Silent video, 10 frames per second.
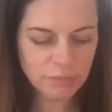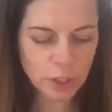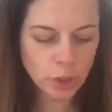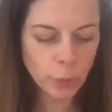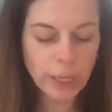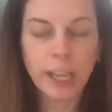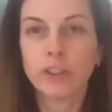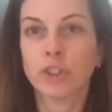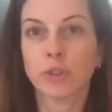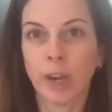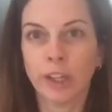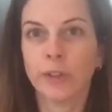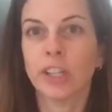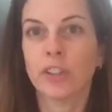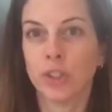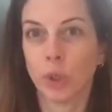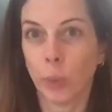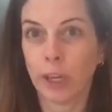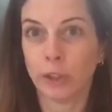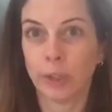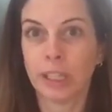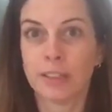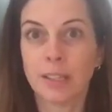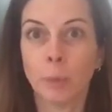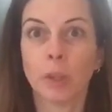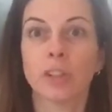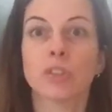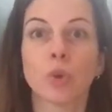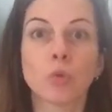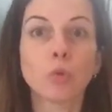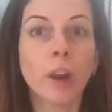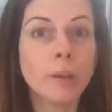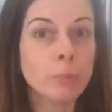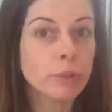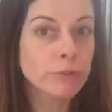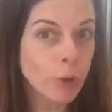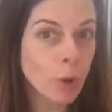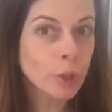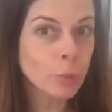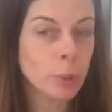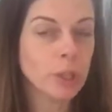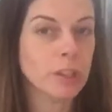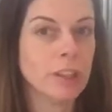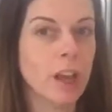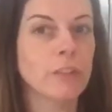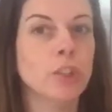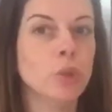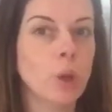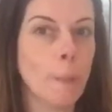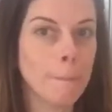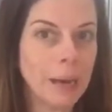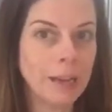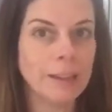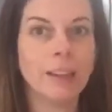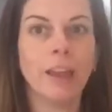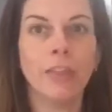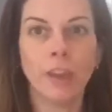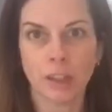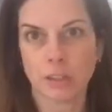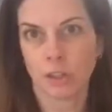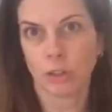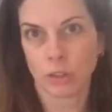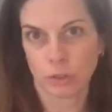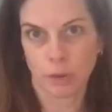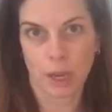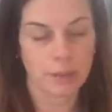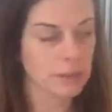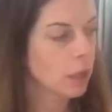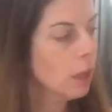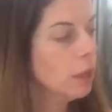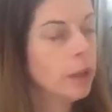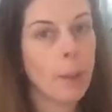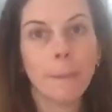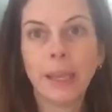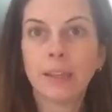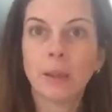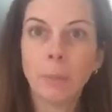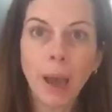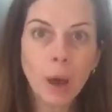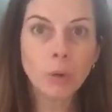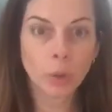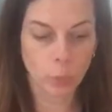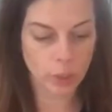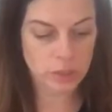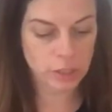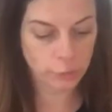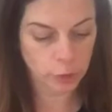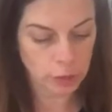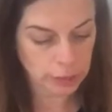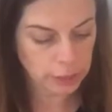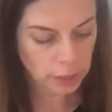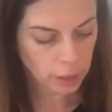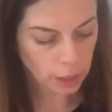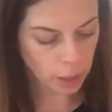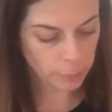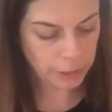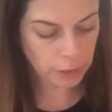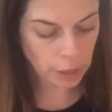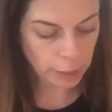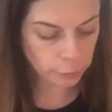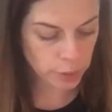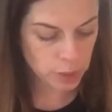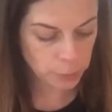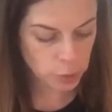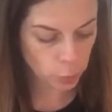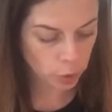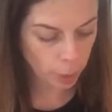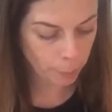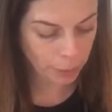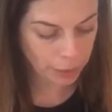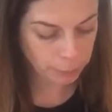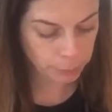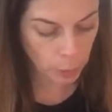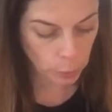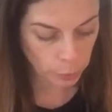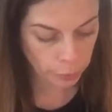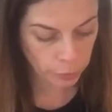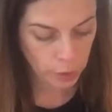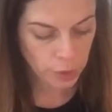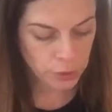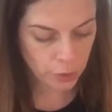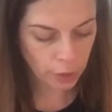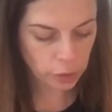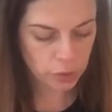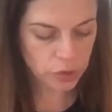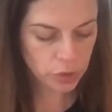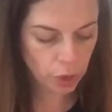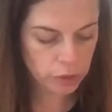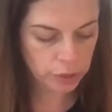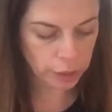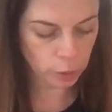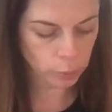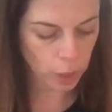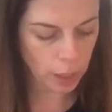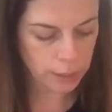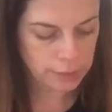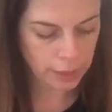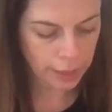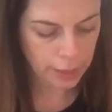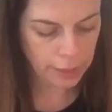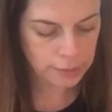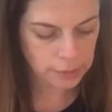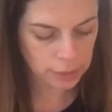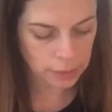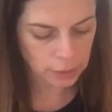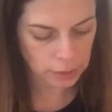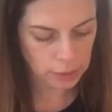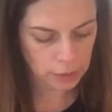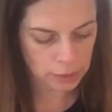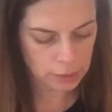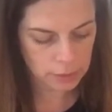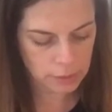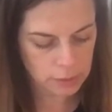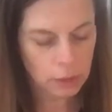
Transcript: You want to add your dry ingredients and your wet ingredients separately. So right before you put it in the oven, you combine it, and then it starts to rise. Now, baking powder works differently. And a lot of recipes will combine both so that you start to get a rise as it is